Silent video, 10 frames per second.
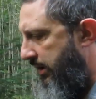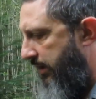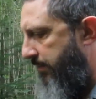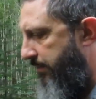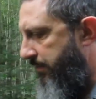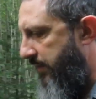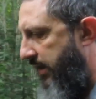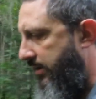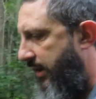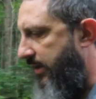Um,
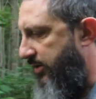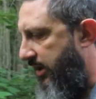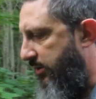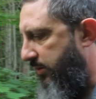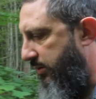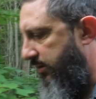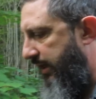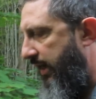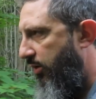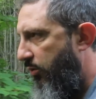and God is not going to
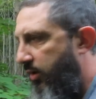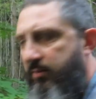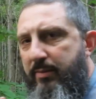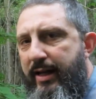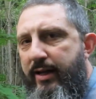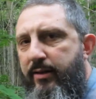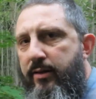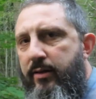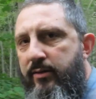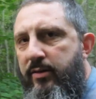allow one
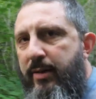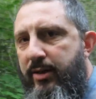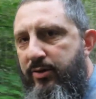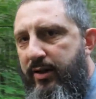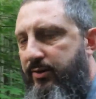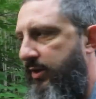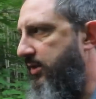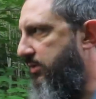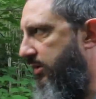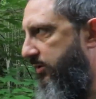man to make a
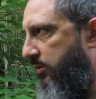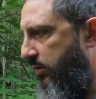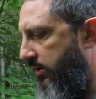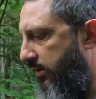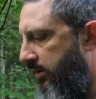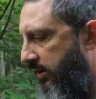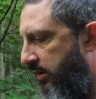translation of his word.